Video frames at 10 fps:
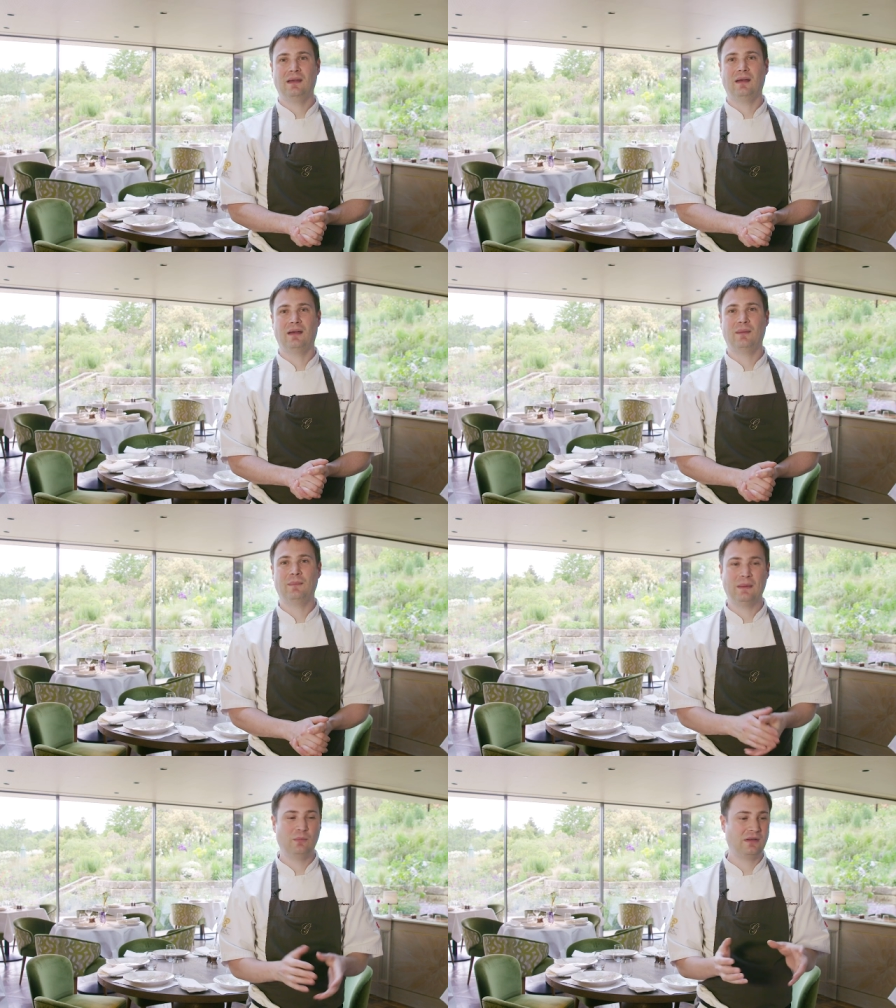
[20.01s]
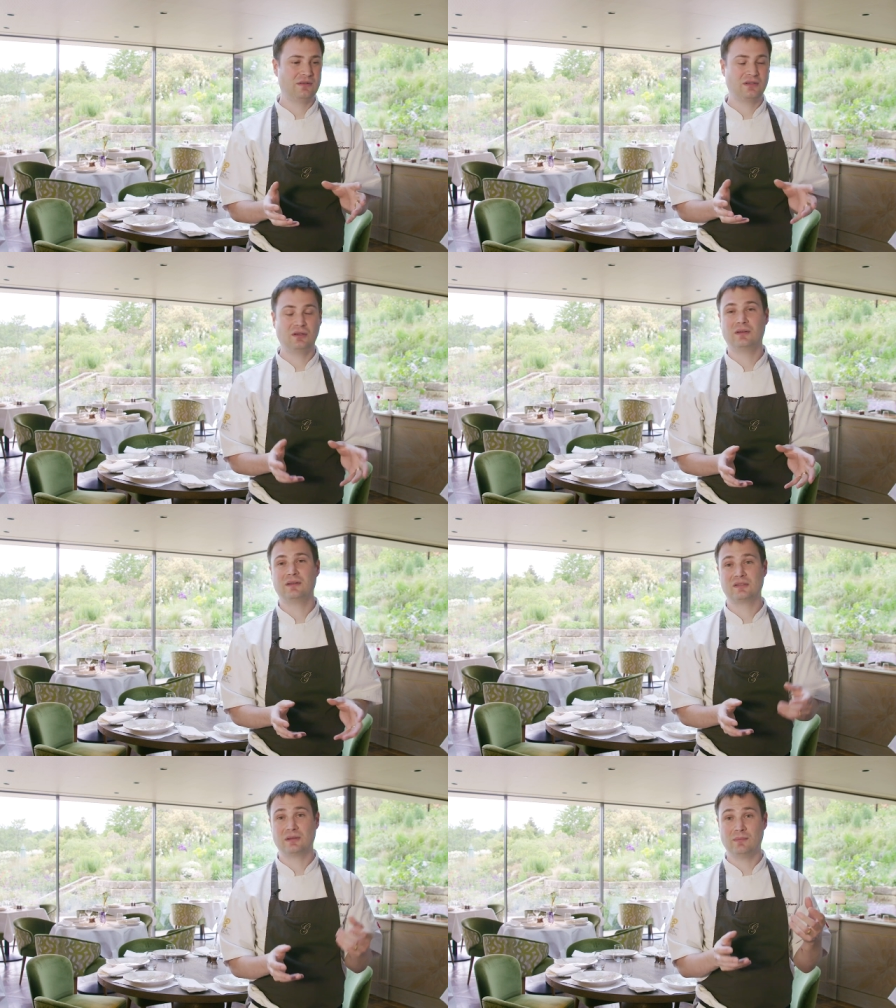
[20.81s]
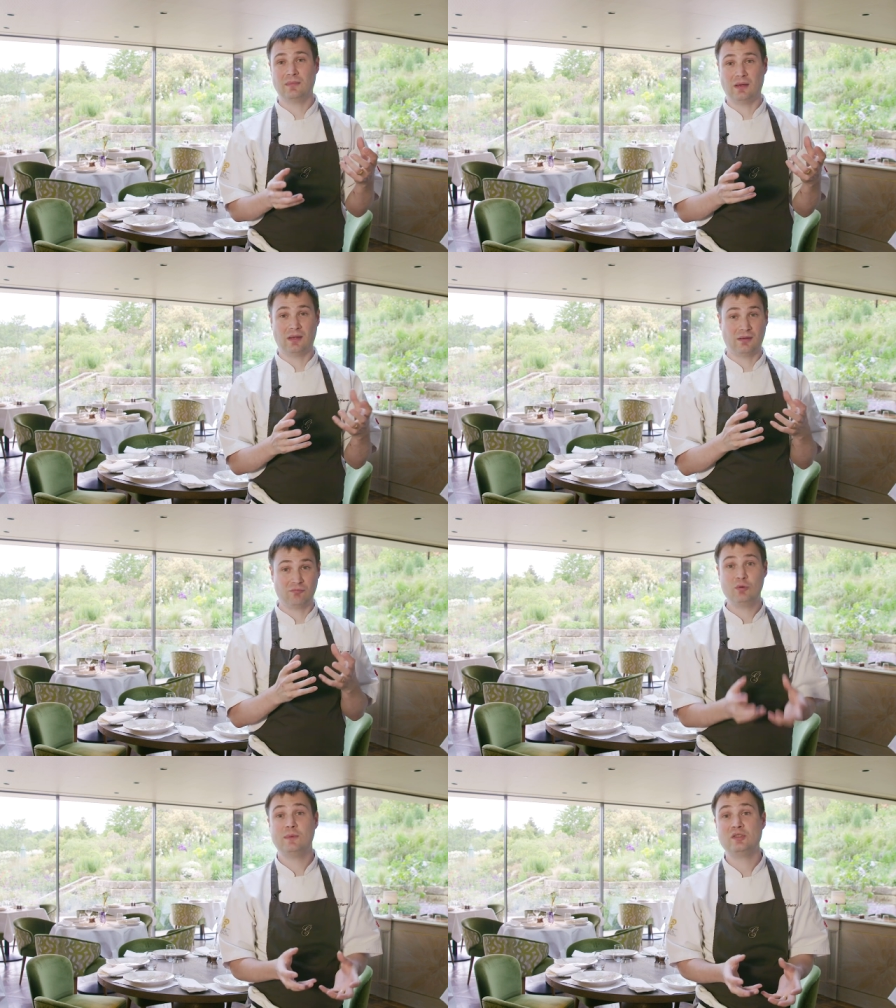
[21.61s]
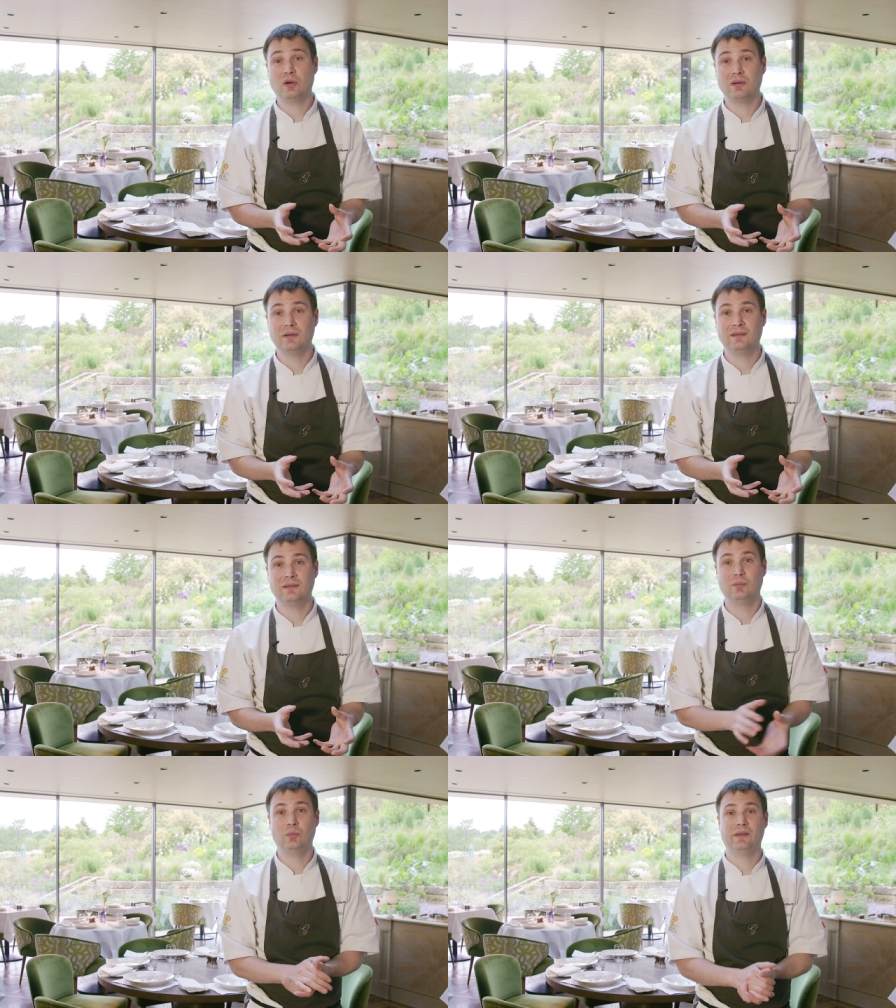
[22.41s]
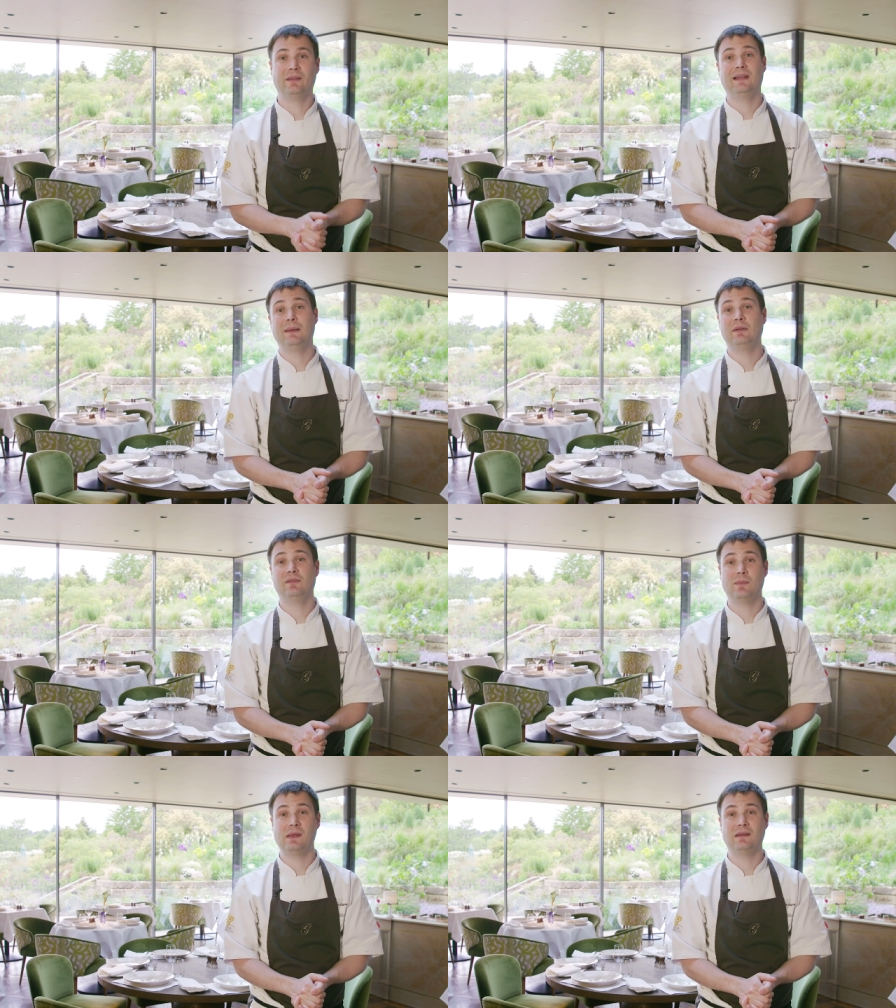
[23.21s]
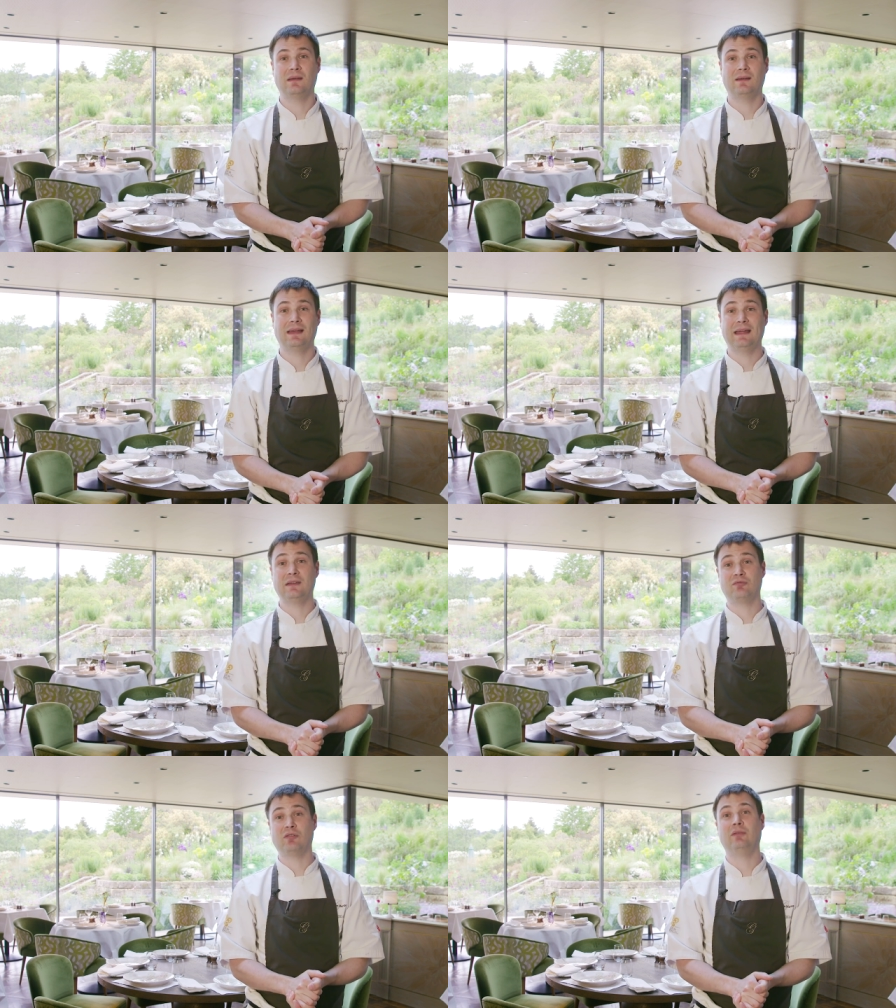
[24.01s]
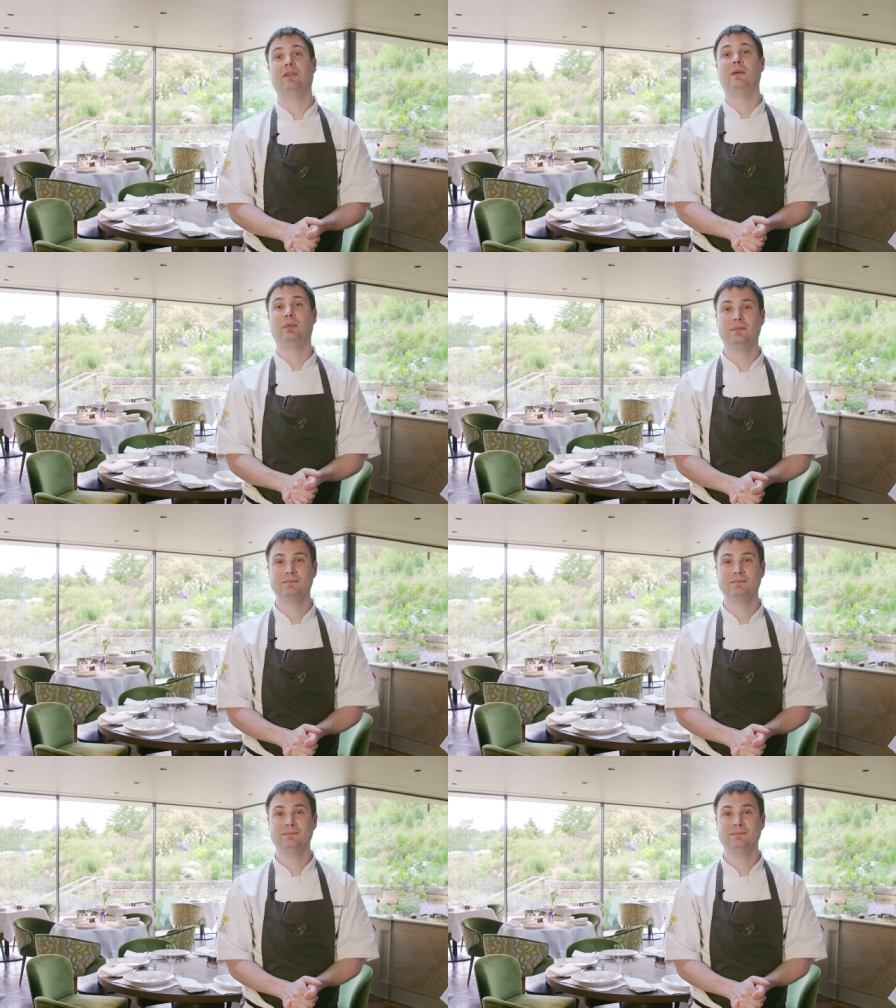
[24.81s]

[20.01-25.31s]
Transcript: Um, and we're going to cook some uh, ruby chocolate with lemon verbena and rose hip.